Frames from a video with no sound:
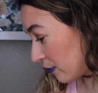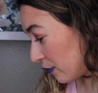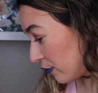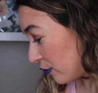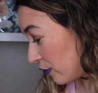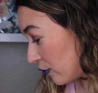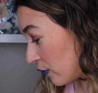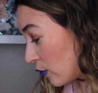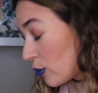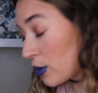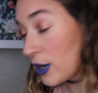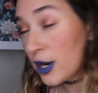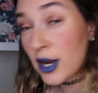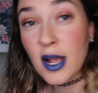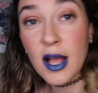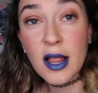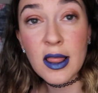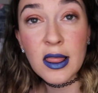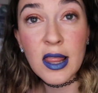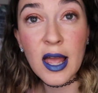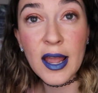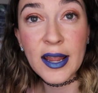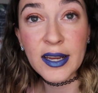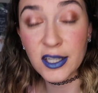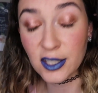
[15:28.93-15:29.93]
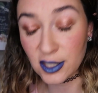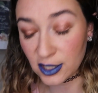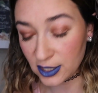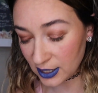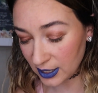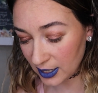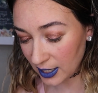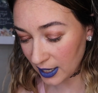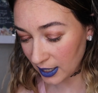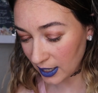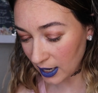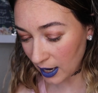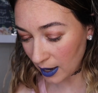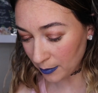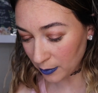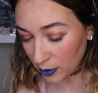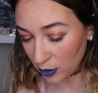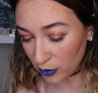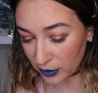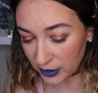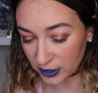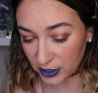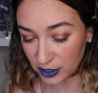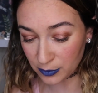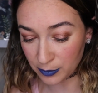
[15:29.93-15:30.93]
For a liner today, I'm
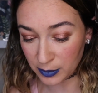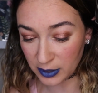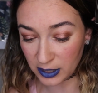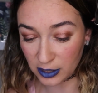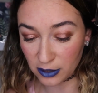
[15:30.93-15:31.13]
going to be